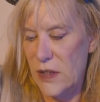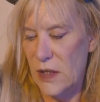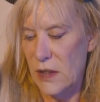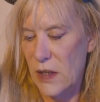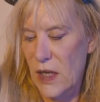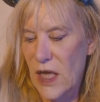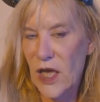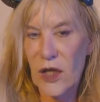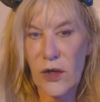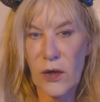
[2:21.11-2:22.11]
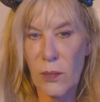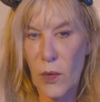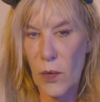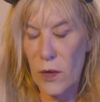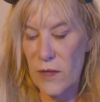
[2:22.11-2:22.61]
to clear
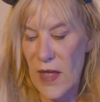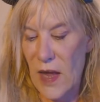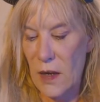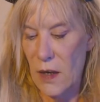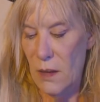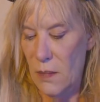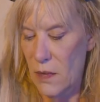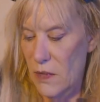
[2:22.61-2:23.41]
more than